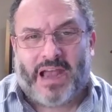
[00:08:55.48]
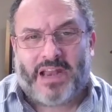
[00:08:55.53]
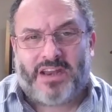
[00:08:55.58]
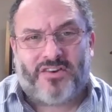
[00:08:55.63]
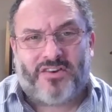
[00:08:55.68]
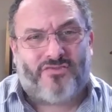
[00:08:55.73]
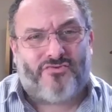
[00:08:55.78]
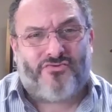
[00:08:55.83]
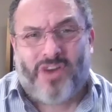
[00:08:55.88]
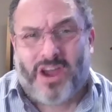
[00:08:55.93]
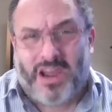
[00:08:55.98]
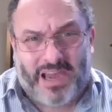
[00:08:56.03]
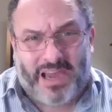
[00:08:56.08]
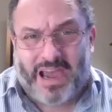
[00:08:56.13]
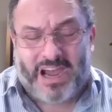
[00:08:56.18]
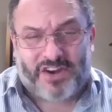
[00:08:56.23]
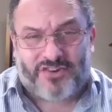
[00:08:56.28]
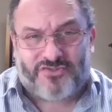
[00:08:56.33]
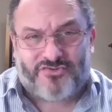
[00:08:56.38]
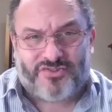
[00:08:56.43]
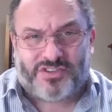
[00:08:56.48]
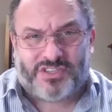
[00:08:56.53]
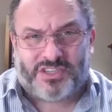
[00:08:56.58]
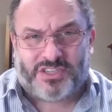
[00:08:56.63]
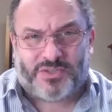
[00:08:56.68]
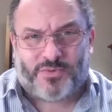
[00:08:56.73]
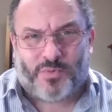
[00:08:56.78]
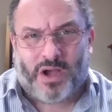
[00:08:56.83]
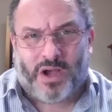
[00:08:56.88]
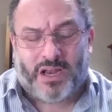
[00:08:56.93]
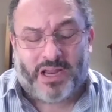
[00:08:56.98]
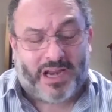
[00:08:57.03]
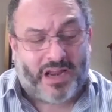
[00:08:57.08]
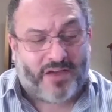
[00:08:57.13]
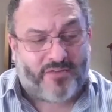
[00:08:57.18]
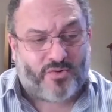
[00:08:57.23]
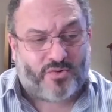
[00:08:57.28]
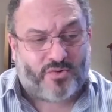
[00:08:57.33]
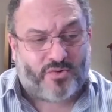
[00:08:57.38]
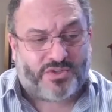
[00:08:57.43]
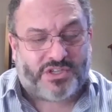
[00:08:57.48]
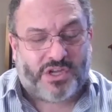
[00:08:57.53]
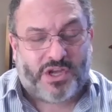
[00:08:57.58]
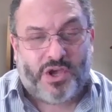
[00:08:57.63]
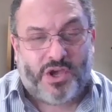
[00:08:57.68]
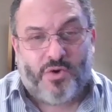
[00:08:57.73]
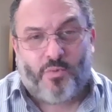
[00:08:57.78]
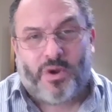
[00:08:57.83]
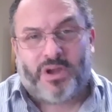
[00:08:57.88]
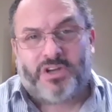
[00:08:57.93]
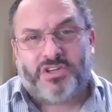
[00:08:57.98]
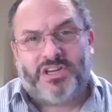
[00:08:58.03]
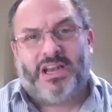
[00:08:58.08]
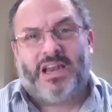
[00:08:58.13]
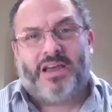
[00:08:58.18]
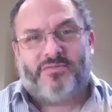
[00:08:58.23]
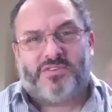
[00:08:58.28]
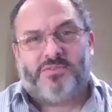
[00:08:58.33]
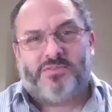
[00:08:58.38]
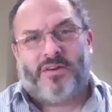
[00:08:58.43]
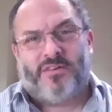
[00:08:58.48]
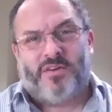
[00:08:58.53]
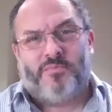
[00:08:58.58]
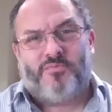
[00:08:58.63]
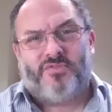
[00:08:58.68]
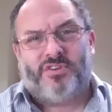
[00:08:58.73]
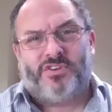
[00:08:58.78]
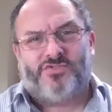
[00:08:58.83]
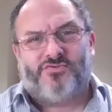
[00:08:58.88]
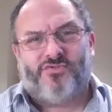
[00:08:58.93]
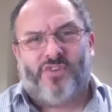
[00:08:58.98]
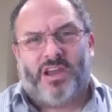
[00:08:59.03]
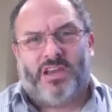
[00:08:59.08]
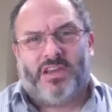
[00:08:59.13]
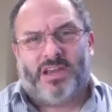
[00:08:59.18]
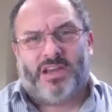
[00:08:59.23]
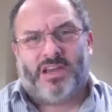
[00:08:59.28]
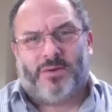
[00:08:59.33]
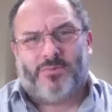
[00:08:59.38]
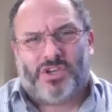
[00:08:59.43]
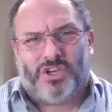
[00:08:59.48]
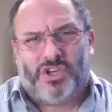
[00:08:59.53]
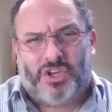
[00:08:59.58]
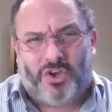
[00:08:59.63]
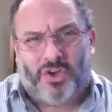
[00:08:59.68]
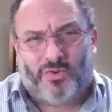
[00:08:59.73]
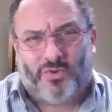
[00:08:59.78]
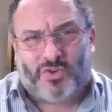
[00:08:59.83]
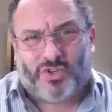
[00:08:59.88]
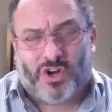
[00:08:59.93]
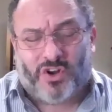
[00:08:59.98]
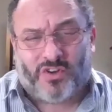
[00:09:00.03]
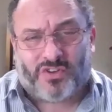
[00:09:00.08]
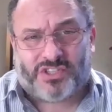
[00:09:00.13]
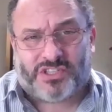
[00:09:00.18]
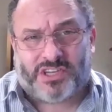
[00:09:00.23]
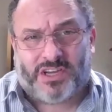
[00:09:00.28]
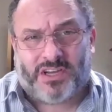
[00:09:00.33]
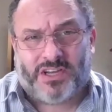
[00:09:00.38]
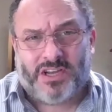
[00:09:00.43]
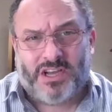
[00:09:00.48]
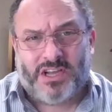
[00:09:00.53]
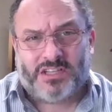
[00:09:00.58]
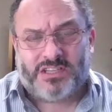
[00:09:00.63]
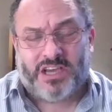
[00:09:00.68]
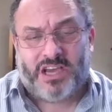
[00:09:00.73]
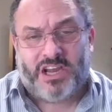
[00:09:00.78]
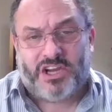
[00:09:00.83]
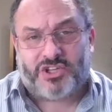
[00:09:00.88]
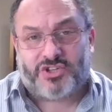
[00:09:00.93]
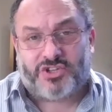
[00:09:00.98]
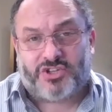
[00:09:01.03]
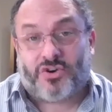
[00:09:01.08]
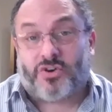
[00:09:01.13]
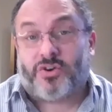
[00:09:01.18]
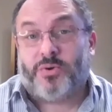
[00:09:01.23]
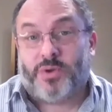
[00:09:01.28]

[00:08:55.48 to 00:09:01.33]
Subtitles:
And a great actress as well. And of course, when she left to marry Prince Rainier, it was a huge loss to Hitchcock.